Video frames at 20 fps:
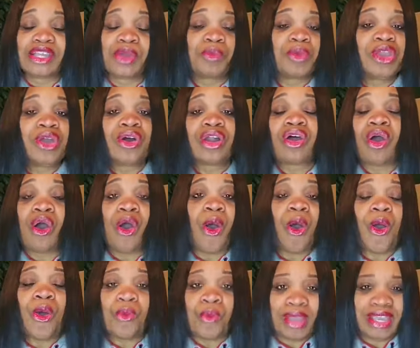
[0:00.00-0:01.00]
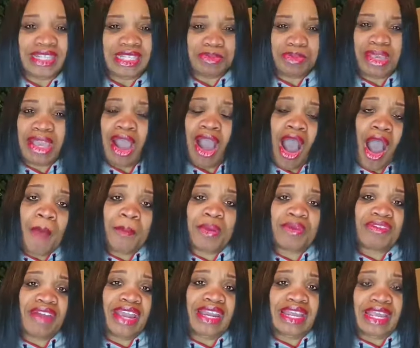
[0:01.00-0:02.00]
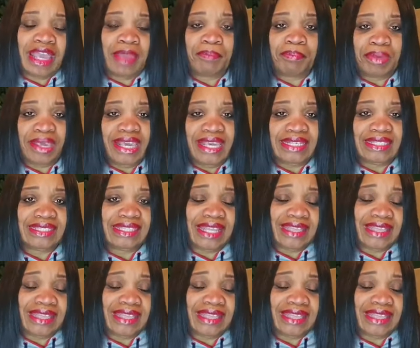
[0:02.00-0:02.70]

that we ought to always be operating in peace,